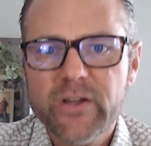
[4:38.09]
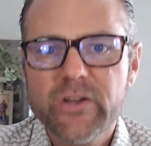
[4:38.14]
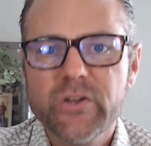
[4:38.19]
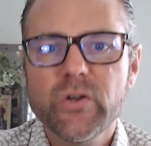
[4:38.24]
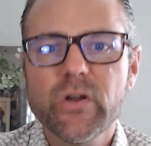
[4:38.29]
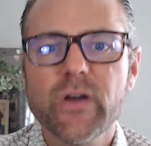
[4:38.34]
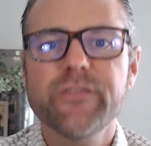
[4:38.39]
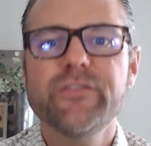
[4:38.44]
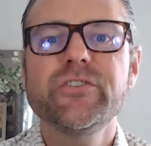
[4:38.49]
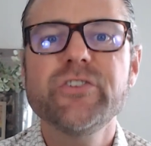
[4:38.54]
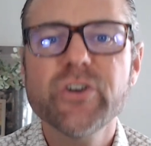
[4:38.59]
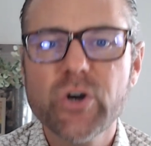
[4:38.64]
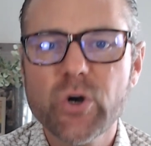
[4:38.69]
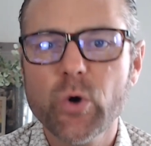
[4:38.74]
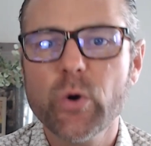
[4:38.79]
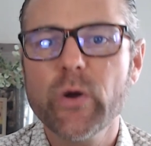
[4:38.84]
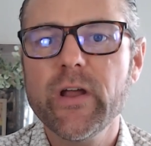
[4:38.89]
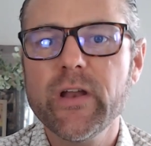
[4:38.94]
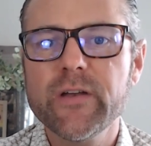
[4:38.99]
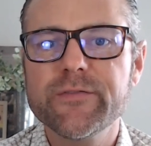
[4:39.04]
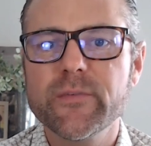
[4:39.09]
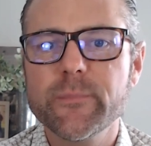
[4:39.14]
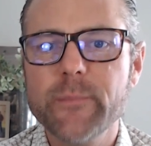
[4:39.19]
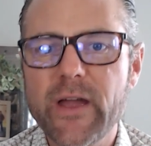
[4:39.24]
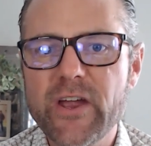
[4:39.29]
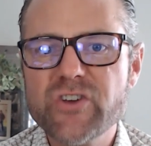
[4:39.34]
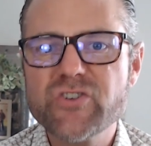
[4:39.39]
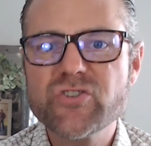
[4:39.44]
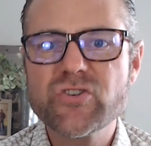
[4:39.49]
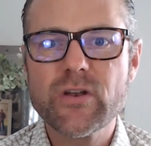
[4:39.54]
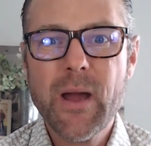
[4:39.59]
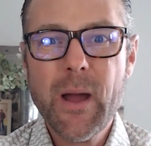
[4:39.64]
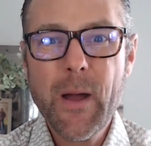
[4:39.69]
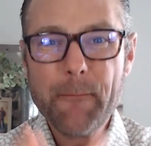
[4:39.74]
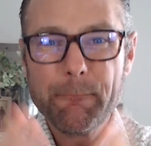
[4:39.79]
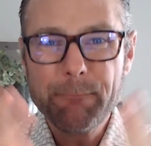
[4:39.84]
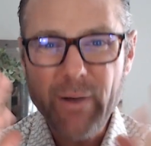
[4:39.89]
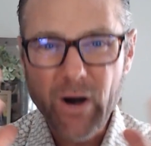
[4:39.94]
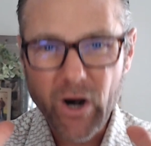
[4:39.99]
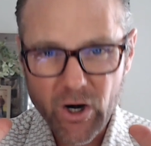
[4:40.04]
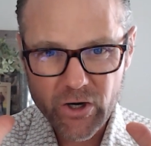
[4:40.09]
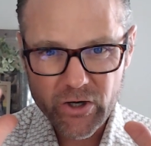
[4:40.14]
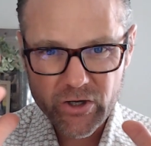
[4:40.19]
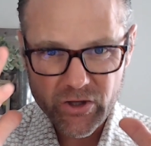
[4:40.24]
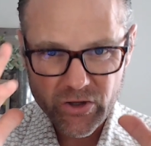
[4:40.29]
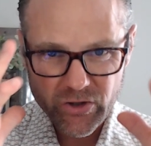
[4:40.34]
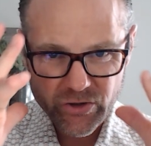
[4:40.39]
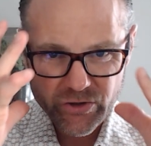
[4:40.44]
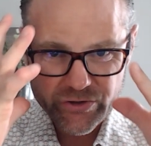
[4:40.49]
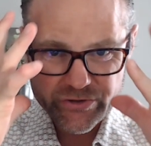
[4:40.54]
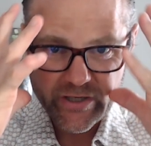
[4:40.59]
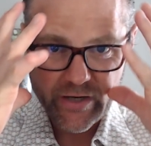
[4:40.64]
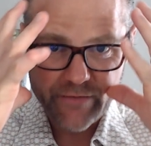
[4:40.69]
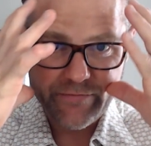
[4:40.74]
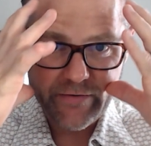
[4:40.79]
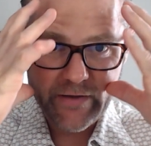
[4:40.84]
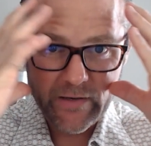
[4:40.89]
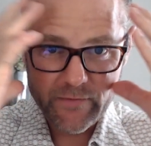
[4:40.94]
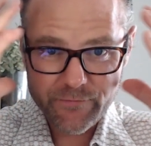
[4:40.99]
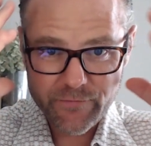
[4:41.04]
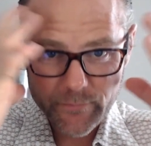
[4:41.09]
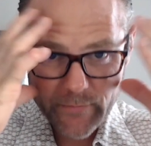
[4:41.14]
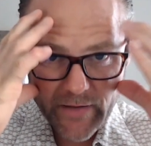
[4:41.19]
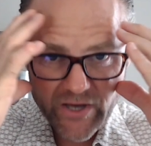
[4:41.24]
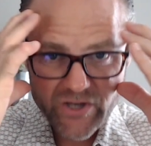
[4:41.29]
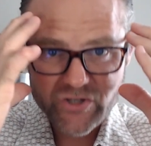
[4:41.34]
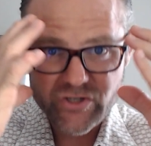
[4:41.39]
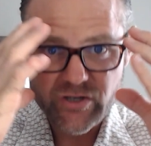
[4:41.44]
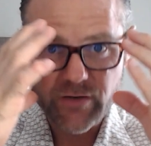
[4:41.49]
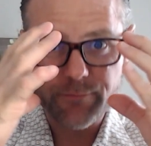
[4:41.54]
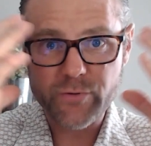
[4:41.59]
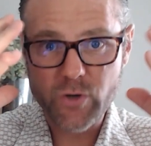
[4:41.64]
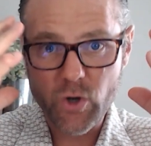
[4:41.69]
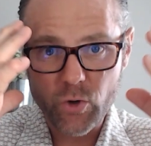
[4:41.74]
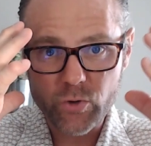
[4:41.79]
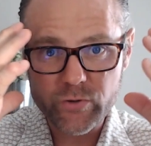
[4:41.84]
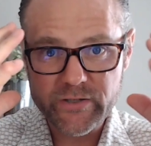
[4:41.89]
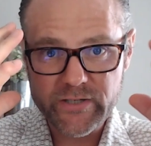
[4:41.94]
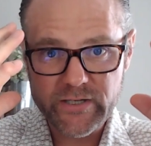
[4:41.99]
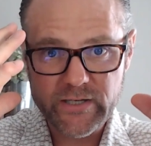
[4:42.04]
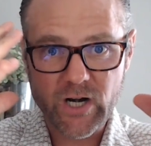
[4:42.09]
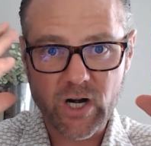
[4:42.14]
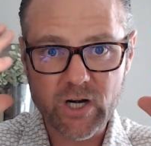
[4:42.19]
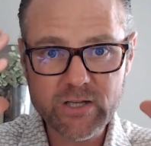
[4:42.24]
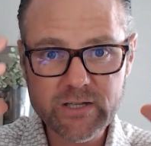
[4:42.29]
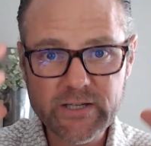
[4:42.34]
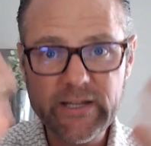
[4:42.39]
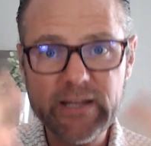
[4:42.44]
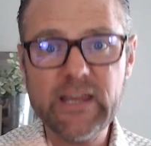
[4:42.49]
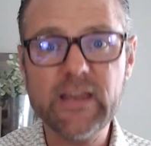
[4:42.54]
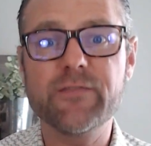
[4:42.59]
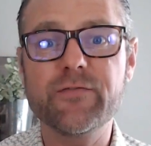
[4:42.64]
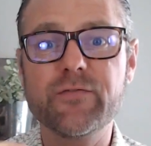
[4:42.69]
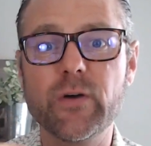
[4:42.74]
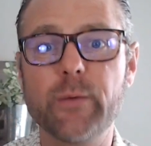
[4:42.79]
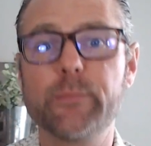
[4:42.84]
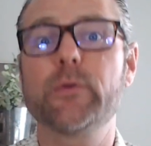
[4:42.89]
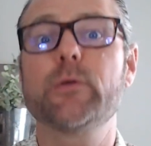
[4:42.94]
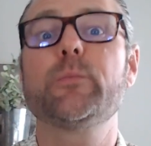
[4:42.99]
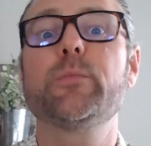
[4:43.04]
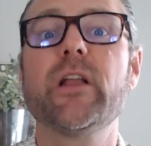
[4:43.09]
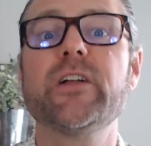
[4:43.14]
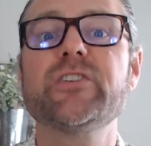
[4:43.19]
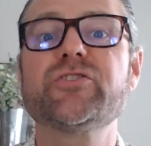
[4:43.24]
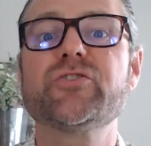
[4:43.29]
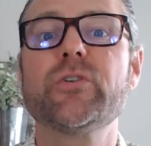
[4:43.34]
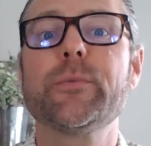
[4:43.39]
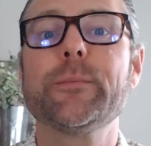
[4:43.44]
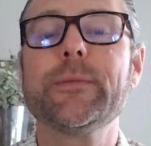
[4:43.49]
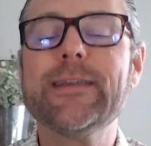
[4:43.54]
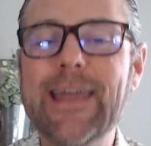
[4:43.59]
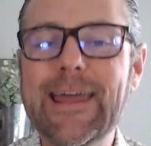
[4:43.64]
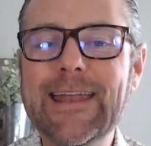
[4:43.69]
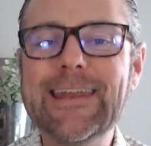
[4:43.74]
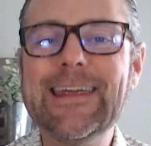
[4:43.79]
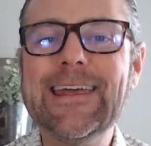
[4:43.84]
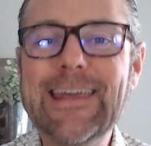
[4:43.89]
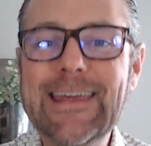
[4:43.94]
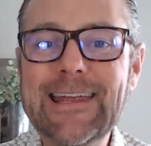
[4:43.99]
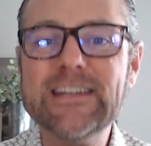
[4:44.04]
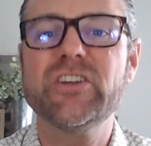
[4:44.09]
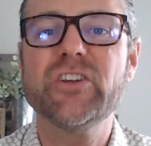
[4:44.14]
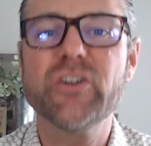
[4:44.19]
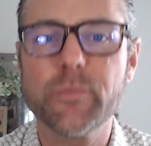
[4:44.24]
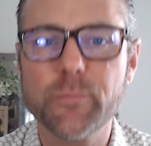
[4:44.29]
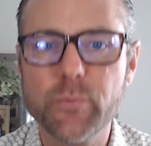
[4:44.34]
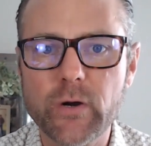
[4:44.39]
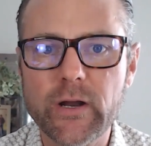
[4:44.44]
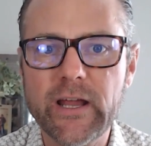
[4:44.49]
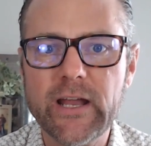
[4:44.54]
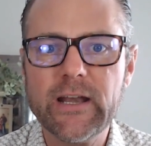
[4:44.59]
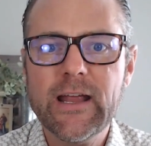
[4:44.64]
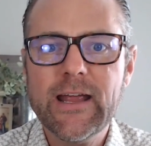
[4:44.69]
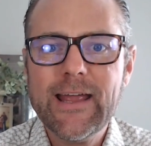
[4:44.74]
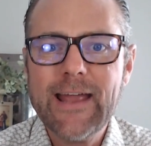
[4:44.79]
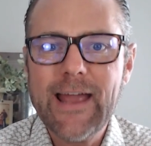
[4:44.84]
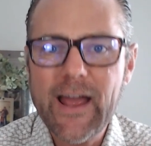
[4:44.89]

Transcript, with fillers: You have neuroinflammation. Particles of inflammation protein are leaking from your bloodstream, getting into your brain,